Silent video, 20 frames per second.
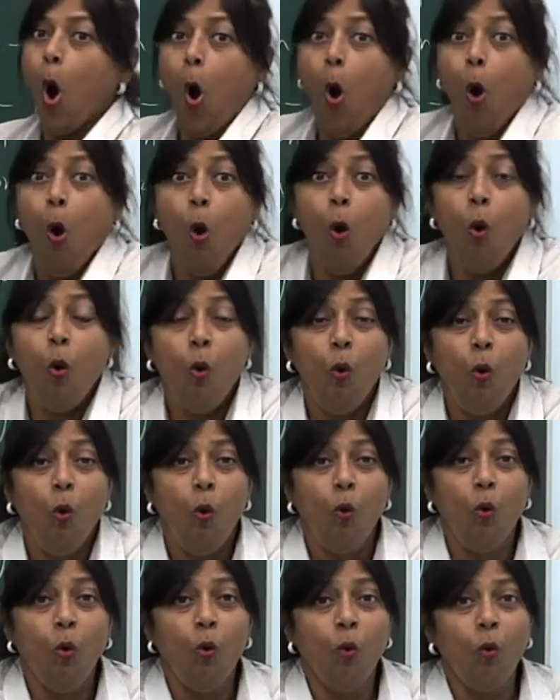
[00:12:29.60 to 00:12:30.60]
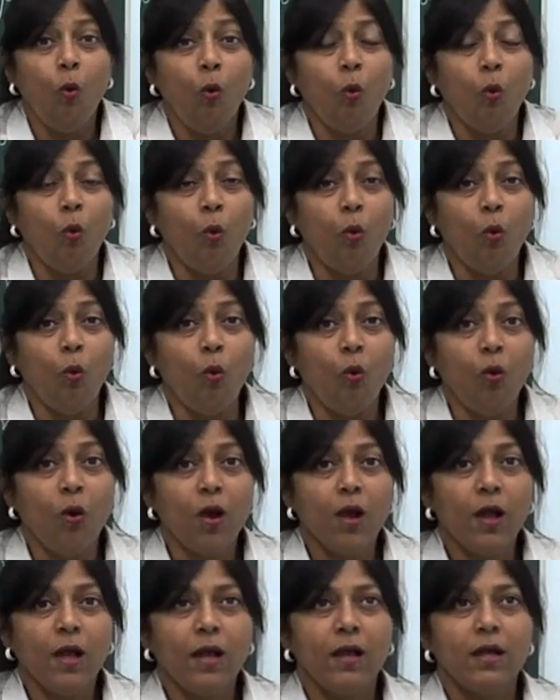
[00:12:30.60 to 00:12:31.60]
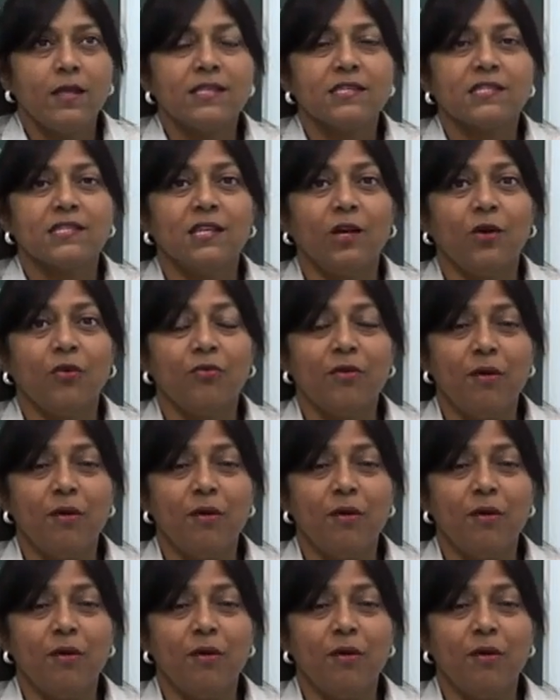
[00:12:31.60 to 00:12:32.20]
Oh! So